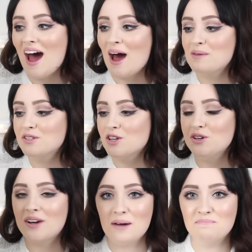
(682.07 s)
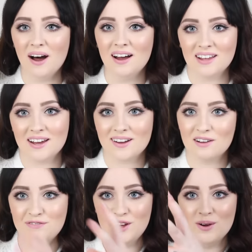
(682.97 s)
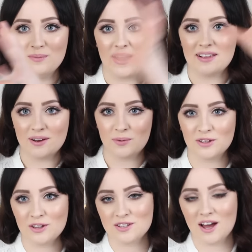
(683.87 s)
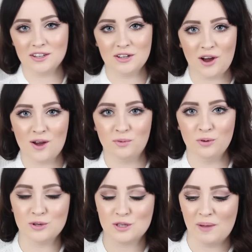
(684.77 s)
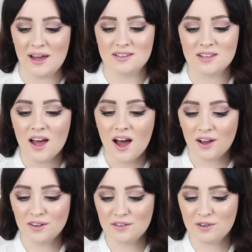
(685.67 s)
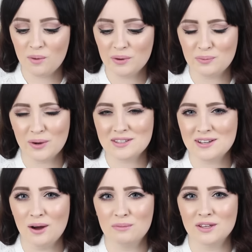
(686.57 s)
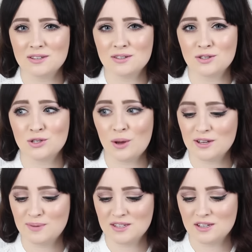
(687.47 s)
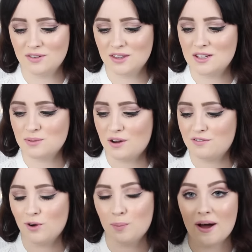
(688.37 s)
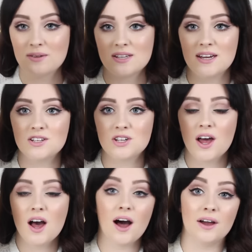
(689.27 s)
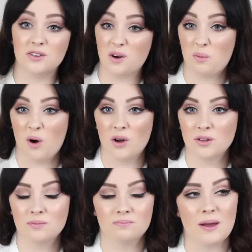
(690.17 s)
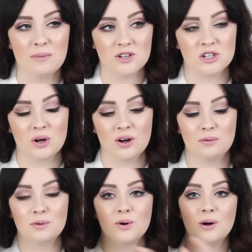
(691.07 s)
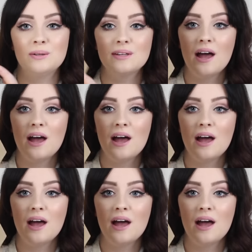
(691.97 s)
Um, so you can buy like a few and make like one of those honeycomb wall displays. I know they've got one in West Elm that's so expensive, and these were four pounds each. I only got one. Maybe I should have got a couple more.